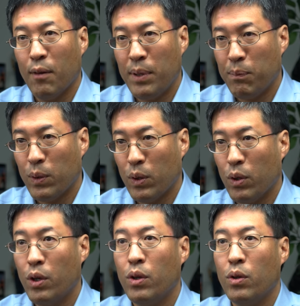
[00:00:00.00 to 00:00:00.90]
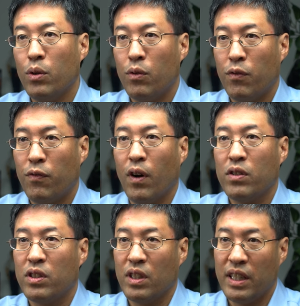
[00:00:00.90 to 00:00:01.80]
people who
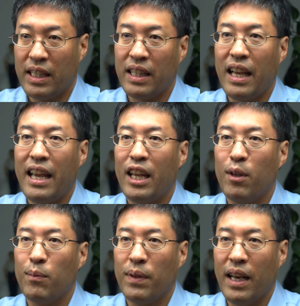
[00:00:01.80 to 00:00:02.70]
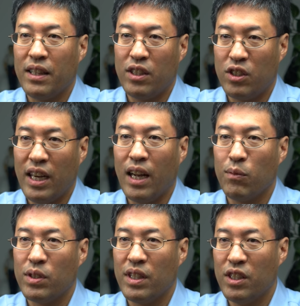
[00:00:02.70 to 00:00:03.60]
falsely claim that their child
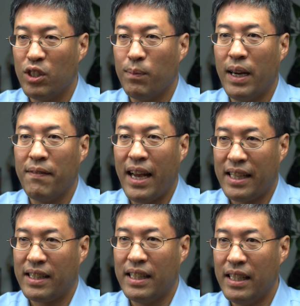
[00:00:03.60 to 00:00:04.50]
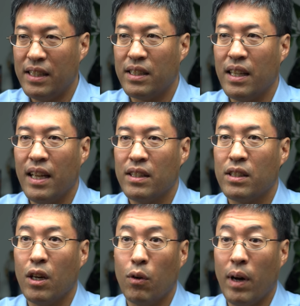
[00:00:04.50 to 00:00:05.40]
was injured by vaccines. And
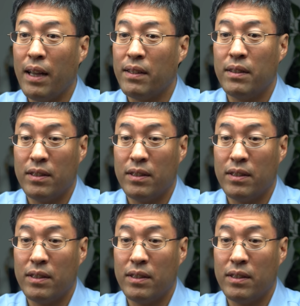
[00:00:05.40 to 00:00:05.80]
so I